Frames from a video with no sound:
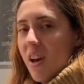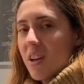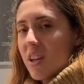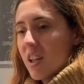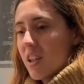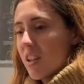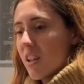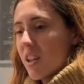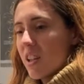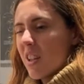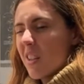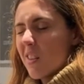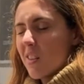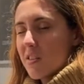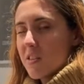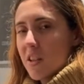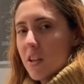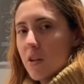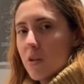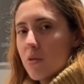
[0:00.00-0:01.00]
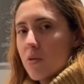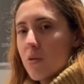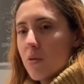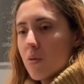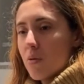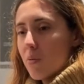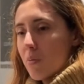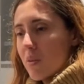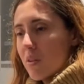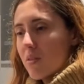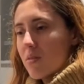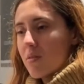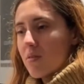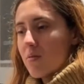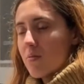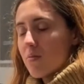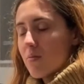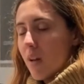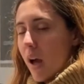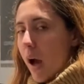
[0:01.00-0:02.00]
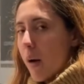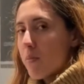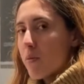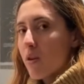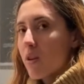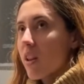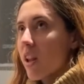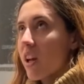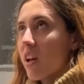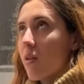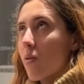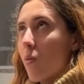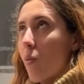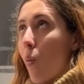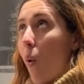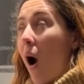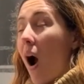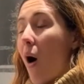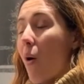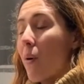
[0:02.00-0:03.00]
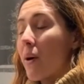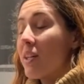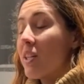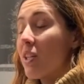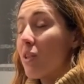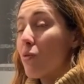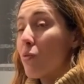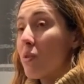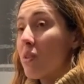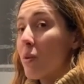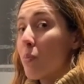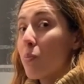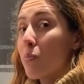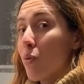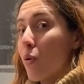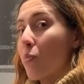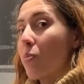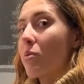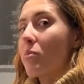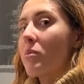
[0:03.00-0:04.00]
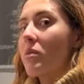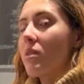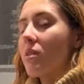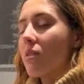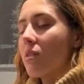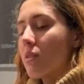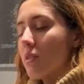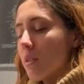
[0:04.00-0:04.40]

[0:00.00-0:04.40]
I can like eat a snack or two, but I'm not like, wow, I need to eat a proper meal.